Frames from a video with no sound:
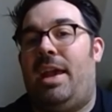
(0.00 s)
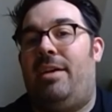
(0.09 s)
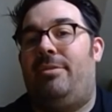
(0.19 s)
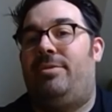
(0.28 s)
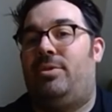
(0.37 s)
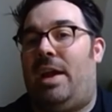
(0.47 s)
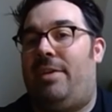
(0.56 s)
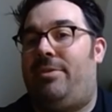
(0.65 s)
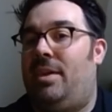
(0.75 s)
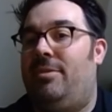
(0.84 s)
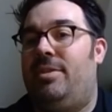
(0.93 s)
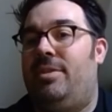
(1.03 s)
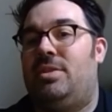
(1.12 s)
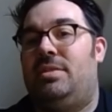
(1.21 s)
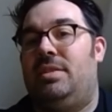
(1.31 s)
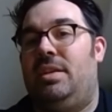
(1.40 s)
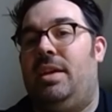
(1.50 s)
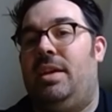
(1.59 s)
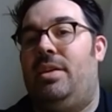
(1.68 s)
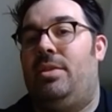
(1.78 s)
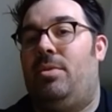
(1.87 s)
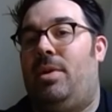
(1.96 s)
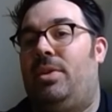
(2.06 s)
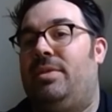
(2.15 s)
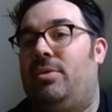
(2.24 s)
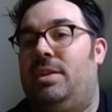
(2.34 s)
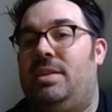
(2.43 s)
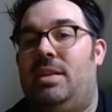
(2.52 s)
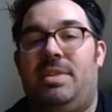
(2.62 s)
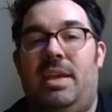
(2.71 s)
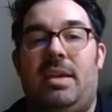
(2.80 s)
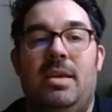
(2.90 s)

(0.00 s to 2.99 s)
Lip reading: we have trafficking efficiency, and then the relative creatine uptake.